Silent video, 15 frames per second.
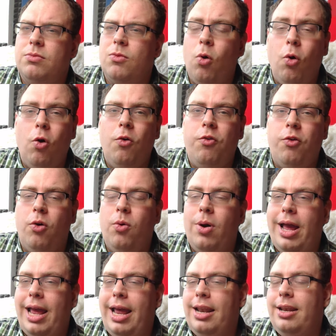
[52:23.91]
awful
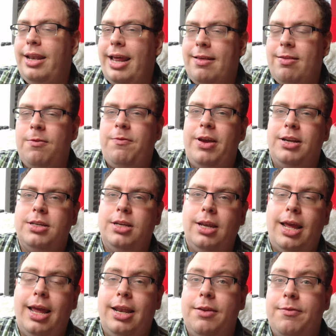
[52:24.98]
and less efficient
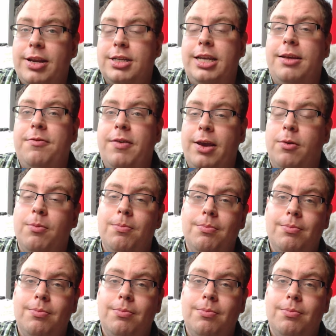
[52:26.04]
and eventually fail.